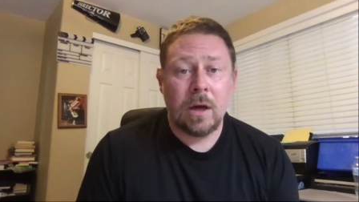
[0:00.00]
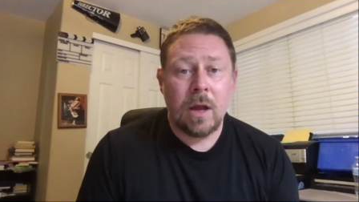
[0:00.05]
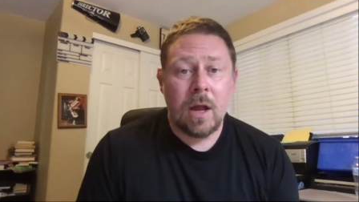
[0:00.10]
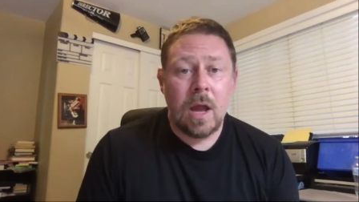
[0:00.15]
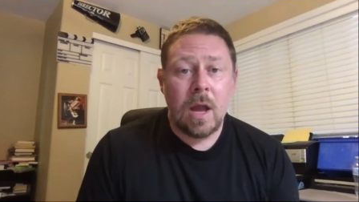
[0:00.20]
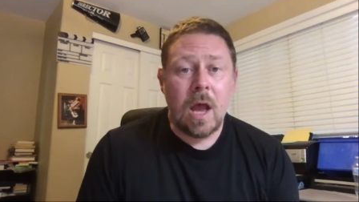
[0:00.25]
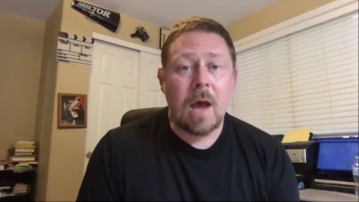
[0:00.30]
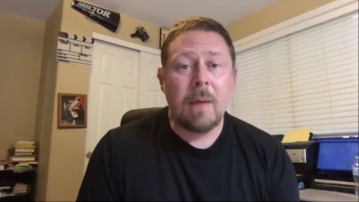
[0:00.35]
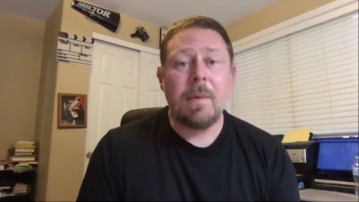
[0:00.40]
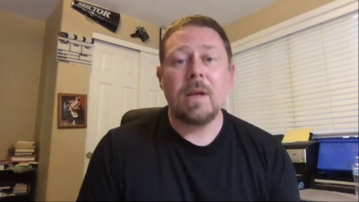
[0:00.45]

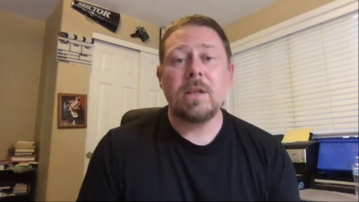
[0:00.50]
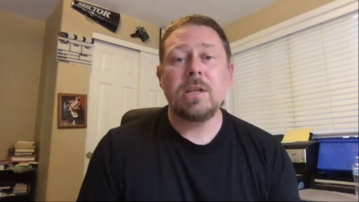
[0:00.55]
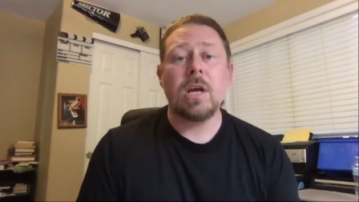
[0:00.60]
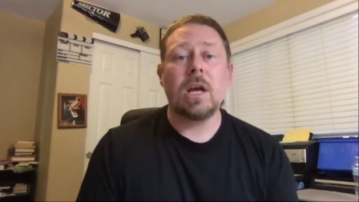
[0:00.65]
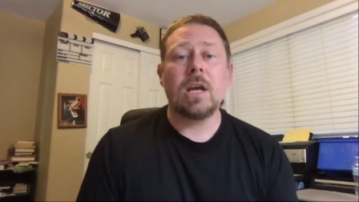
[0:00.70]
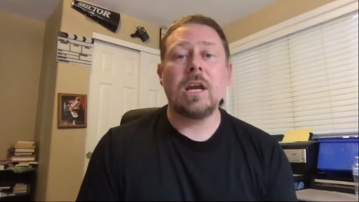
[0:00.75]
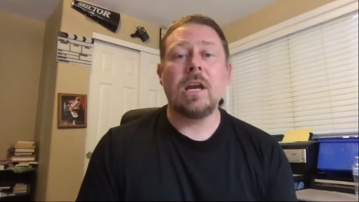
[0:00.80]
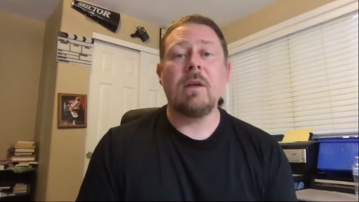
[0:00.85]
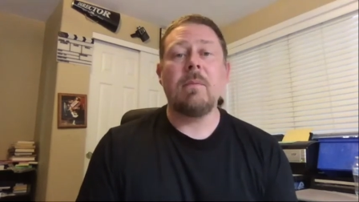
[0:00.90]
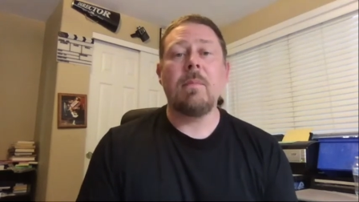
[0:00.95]
I'm not
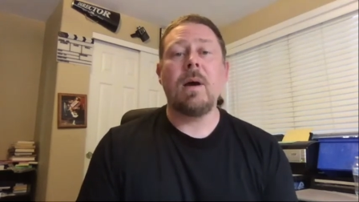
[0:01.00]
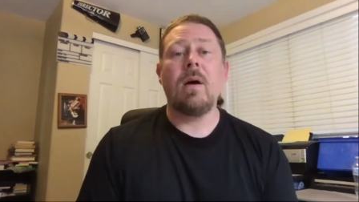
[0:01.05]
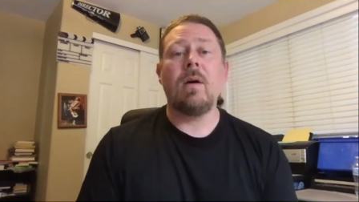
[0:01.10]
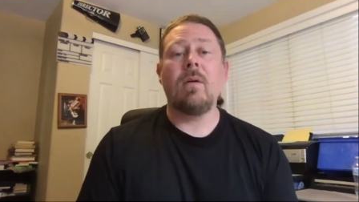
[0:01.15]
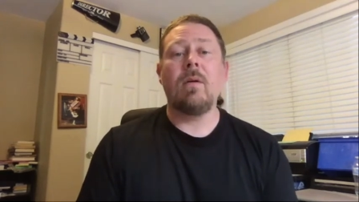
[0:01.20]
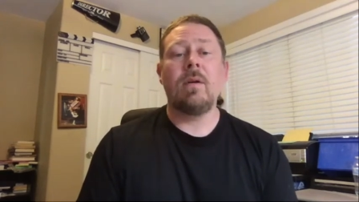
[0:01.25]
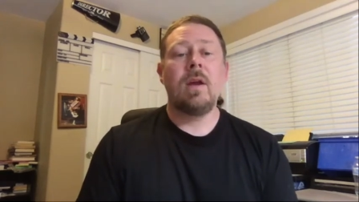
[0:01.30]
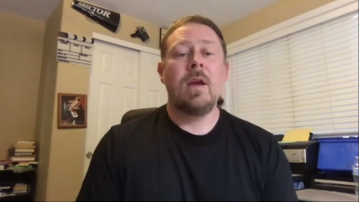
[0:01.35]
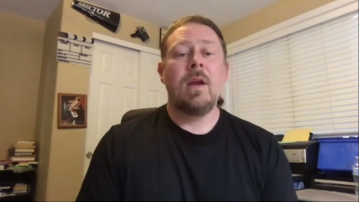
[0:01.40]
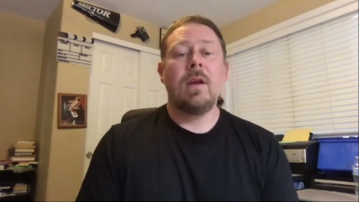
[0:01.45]
talking about,
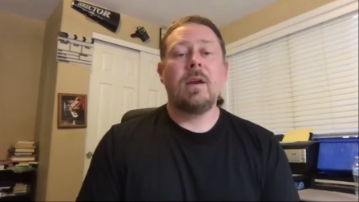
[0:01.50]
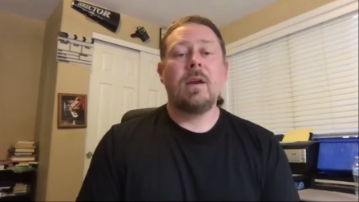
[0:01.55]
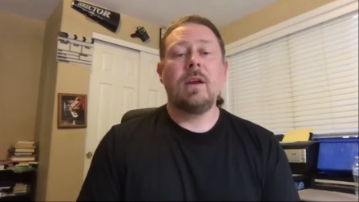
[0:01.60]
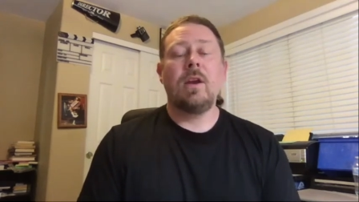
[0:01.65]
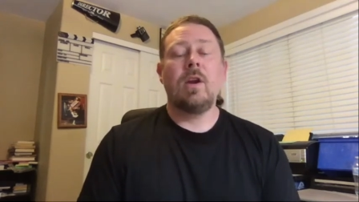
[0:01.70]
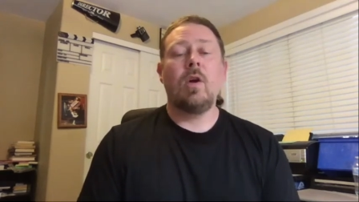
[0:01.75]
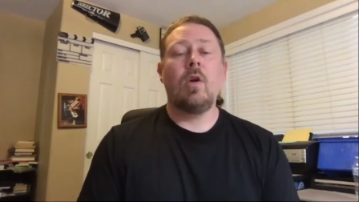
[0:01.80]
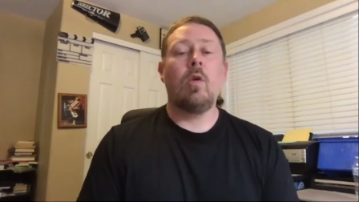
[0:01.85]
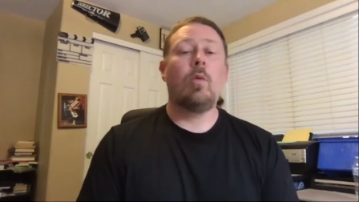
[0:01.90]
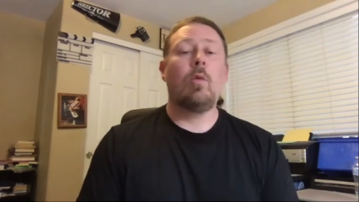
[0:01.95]

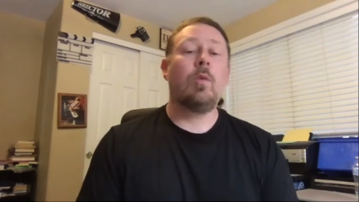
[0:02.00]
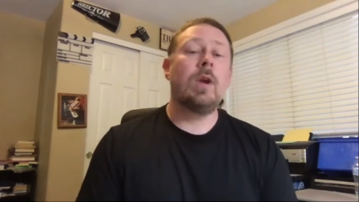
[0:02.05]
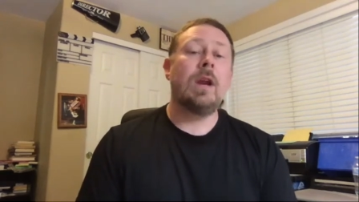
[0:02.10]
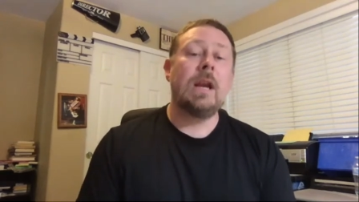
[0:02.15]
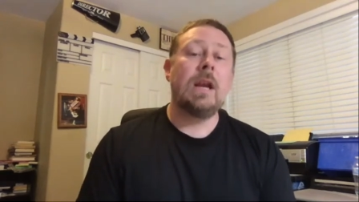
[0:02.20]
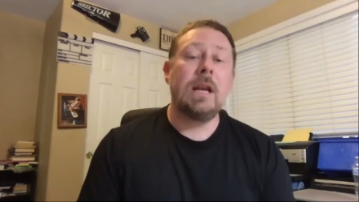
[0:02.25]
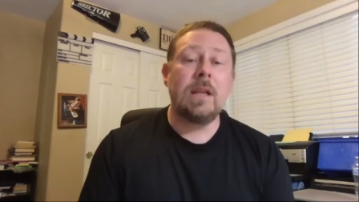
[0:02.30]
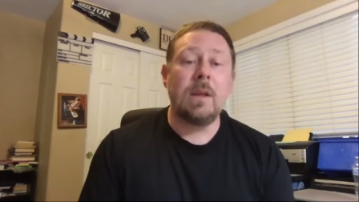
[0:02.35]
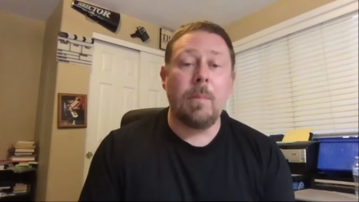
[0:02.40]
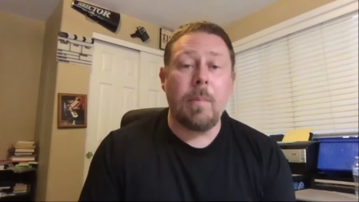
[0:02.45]

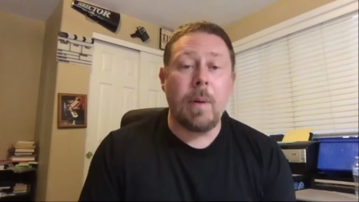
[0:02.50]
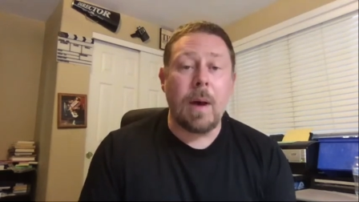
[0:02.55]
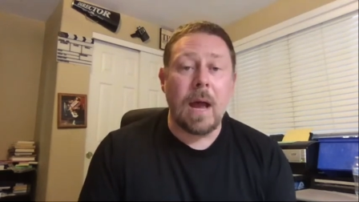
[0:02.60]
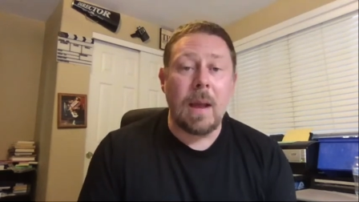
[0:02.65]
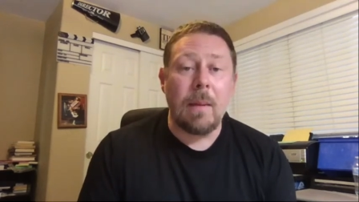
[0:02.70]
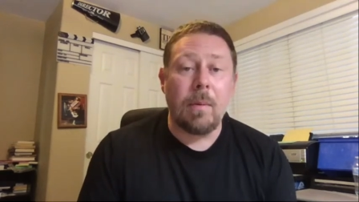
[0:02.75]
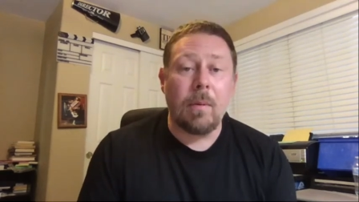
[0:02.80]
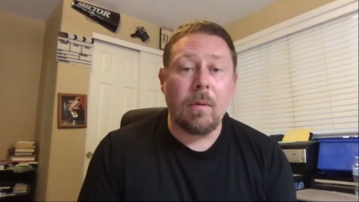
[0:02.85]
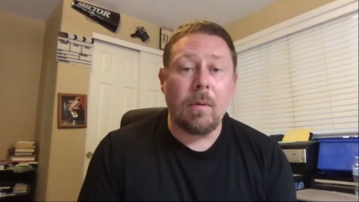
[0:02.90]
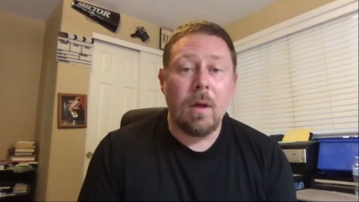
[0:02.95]
reading the
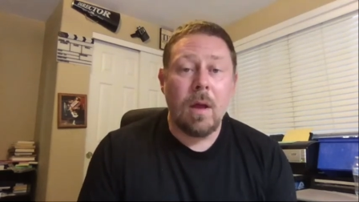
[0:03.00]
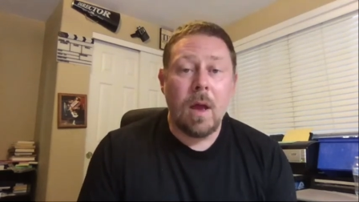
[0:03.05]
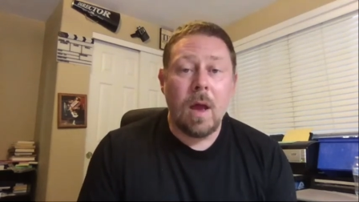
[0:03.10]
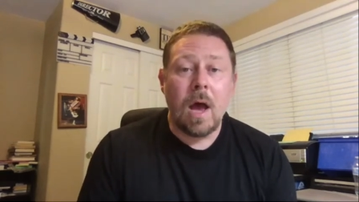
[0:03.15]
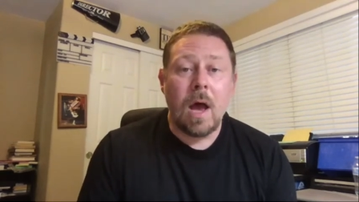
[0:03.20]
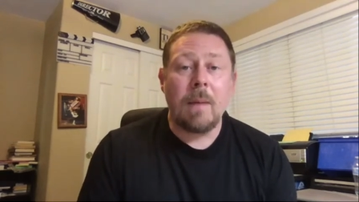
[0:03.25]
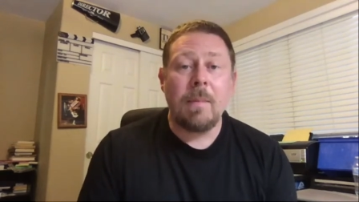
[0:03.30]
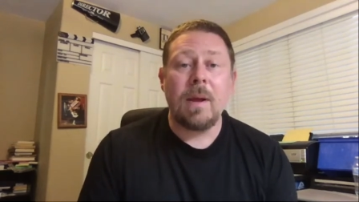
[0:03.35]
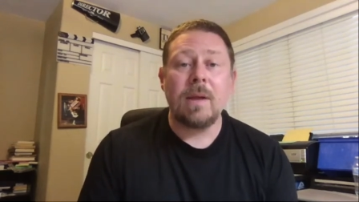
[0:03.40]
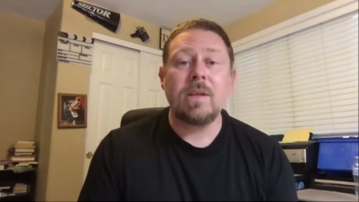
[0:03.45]
Bible.
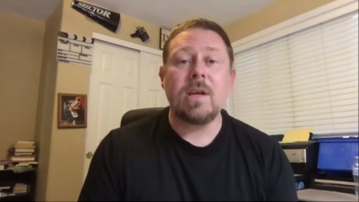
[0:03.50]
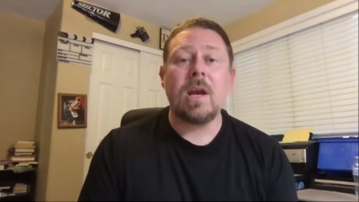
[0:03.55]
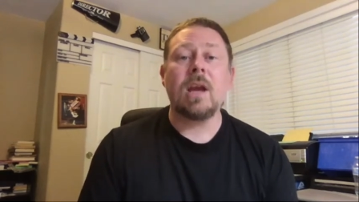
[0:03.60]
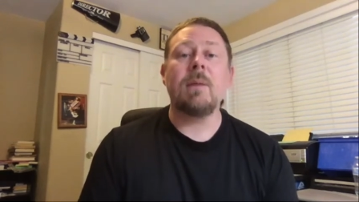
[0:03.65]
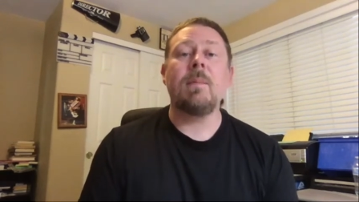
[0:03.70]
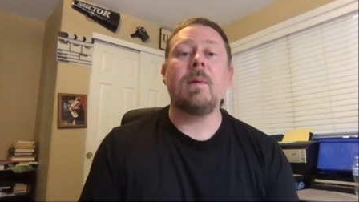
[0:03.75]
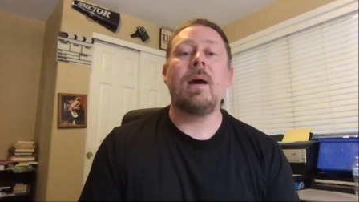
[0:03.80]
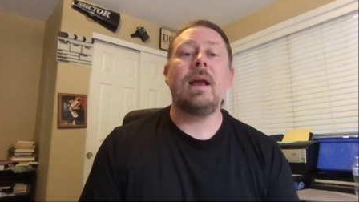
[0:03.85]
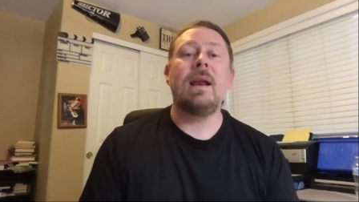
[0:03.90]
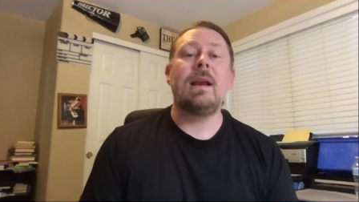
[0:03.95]
I'm not talking
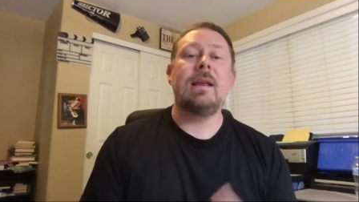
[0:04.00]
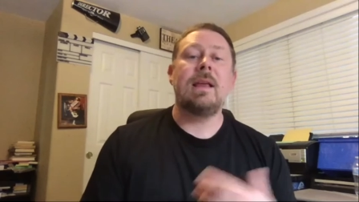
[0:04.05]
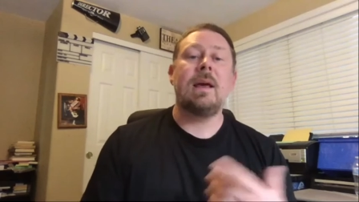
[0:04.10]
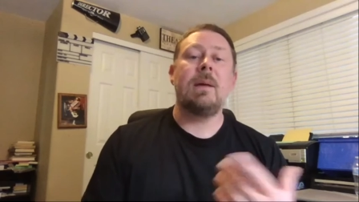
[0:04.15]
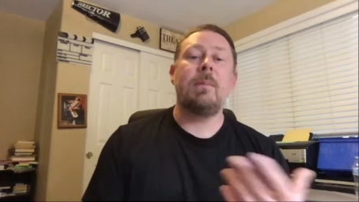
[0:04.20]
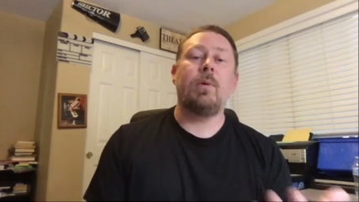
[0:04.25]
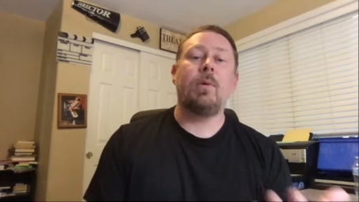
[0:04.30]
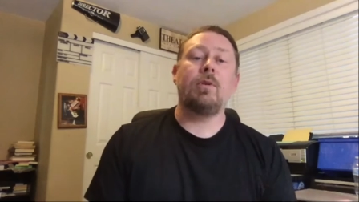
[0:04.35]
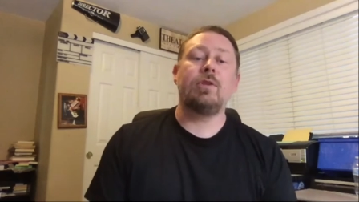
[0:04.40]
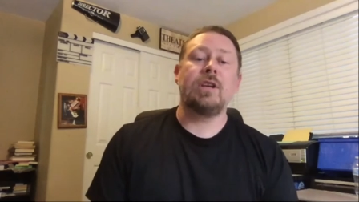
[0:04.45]
about any of that
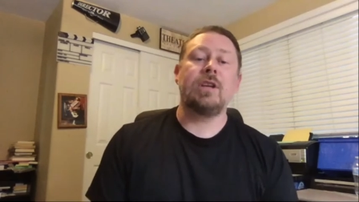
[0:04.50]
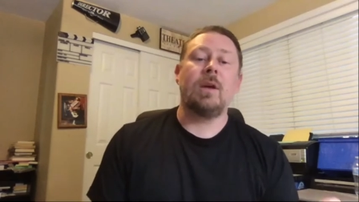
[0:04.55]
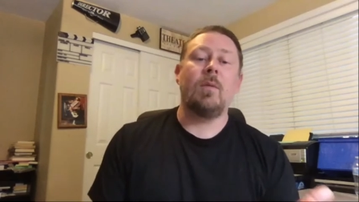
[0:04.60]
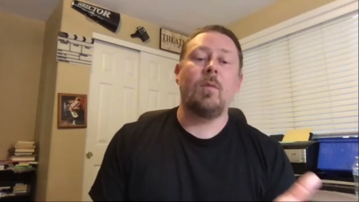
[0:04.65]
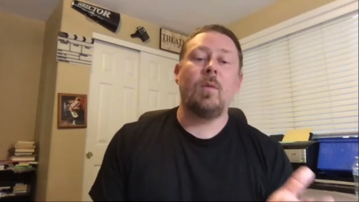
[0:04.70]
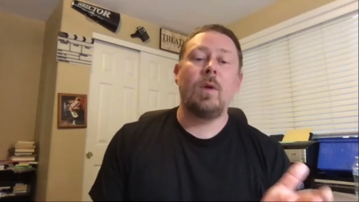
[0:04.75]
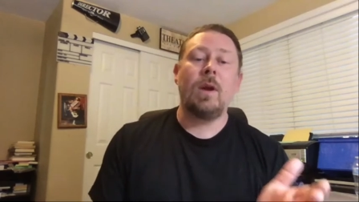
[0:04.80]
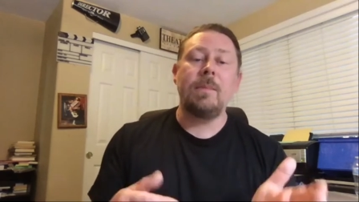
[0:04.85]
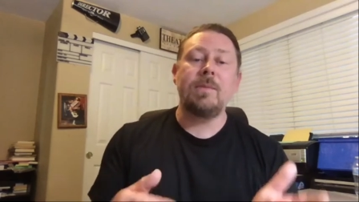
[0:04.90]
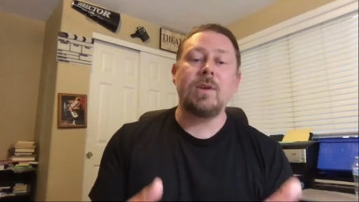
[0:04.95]
bullshit. What
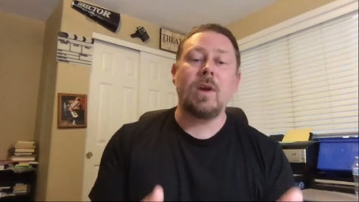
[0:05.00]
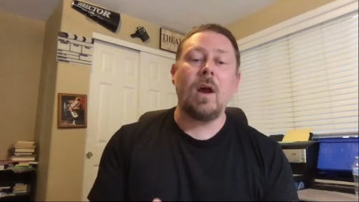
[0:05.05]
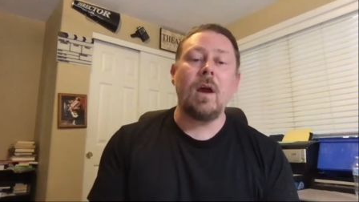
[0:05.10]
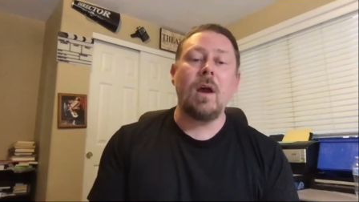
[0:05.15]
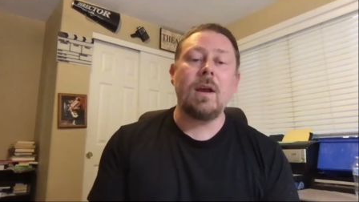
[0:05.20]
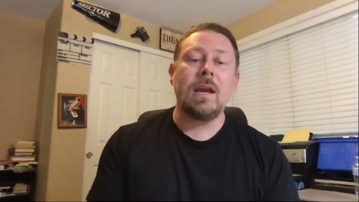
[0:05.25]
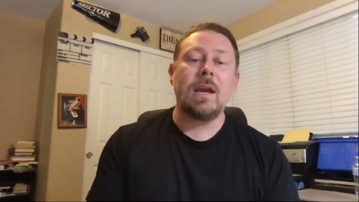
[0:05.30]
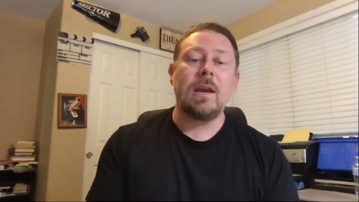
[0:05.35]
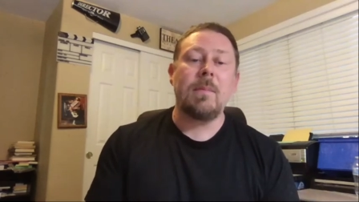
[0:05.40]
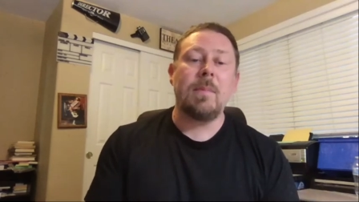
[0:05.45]
I'm
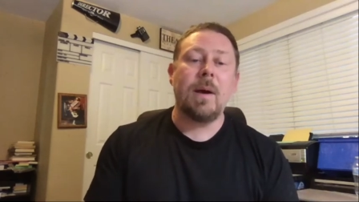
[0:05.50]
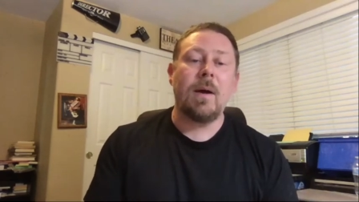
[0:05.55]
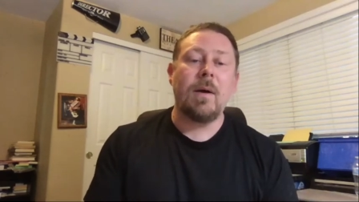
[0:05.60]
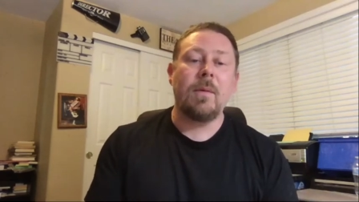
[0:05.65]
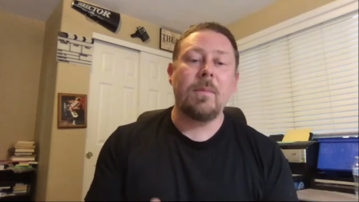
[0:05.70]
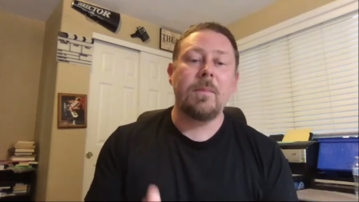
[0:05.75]
talking about.